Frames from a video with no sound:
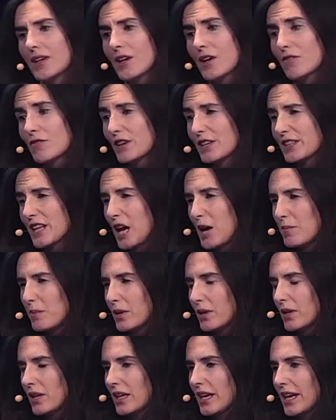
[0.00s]
For
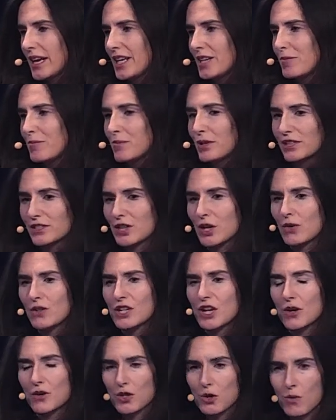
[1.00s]
example, in
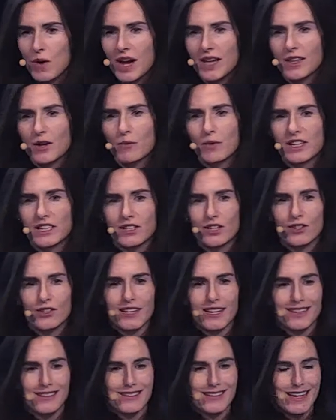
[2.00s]
Personio, the way that we do
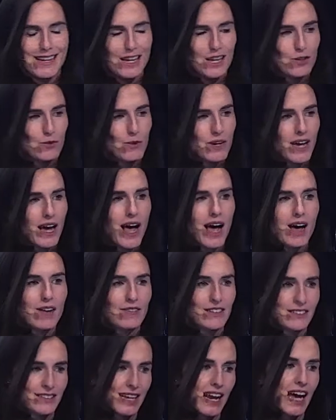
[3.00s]
this is we have
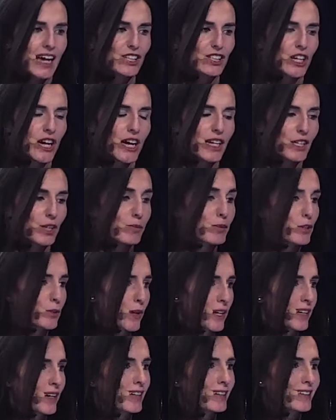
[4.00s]
a Slack channel
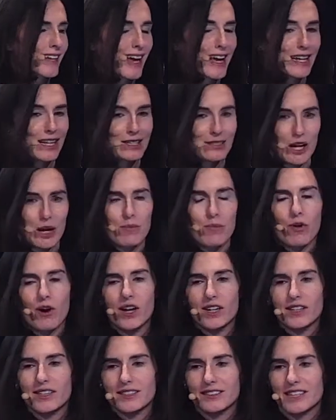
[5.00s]
between our sales and
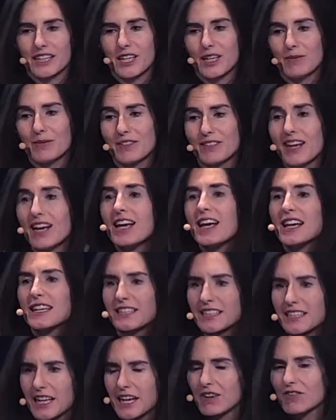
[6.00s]
product teams
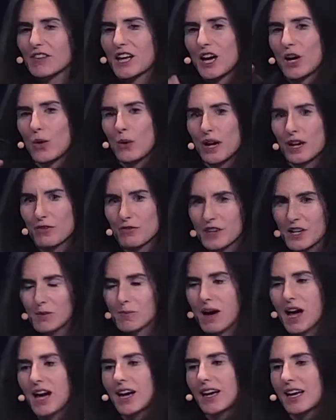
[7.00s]
to give that quick
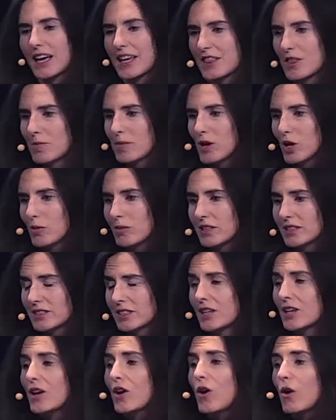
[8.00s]
feedback in the moment
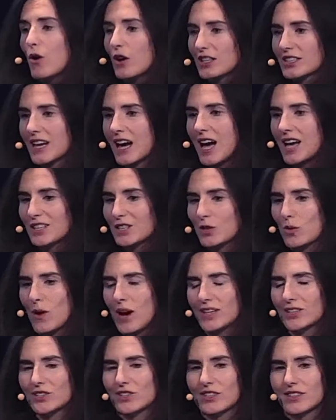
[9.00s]
or to ask
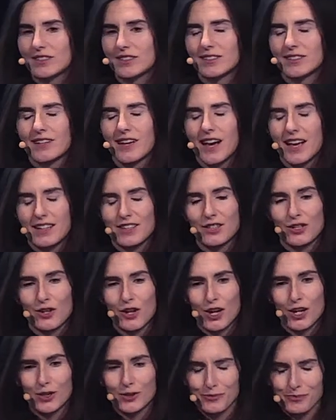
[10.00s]
questions as you
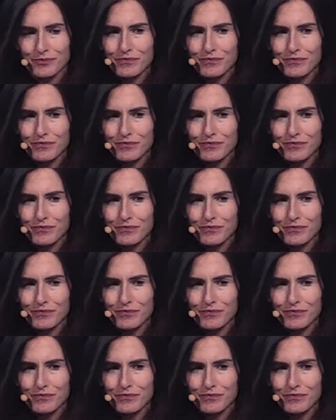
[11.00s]
go.